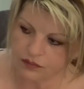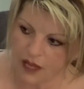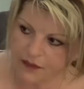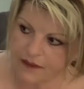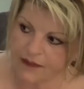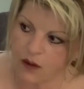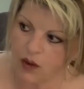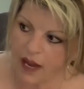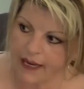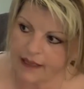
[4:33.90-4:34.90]
I think they were
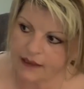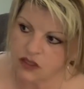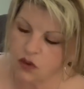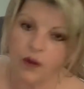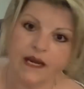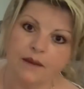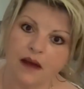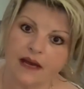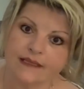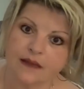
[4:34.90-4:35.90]
like 20
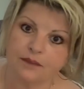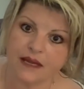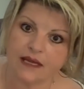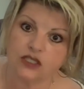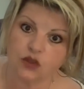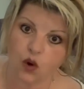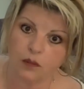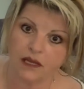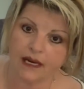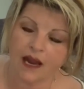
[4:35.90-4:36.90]
bucks a piece
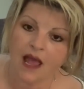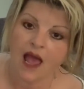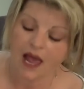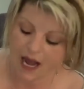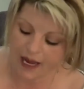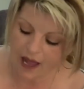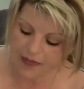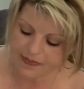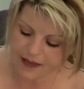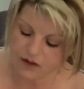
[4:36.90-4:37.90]
normally, and I
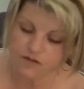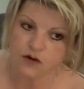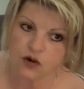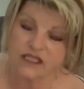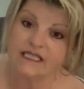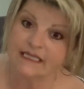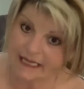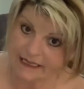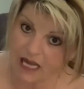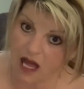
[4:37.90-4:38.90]
got them for
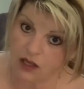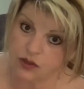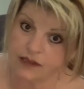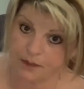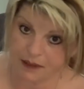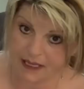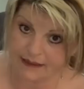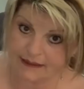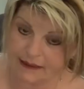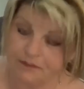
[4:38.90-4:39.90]
$6 a
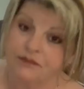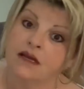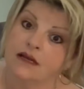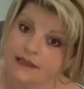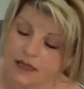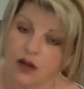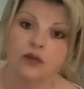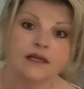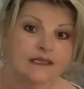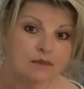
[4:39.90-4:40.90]
piece. So
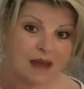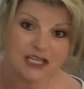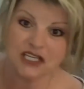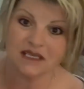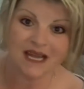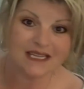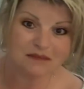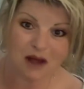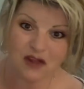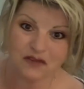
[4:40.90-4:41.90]
just imagine a
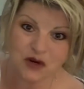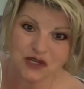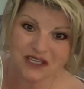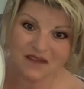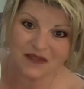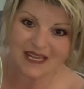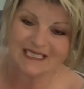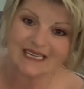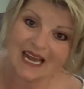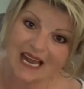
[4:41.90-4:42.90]
smaller version of
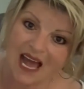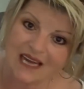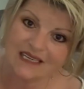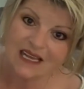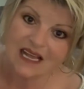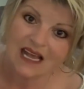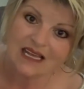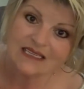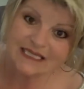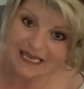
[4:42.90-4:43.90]
these, and I got
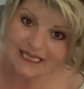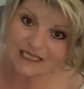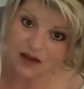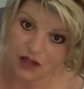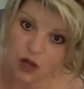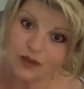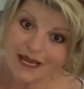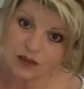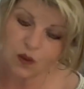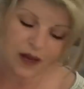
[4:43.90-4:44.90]
6 of those
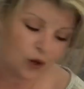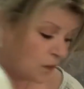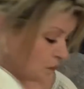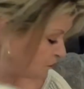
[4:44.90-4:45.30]
as well.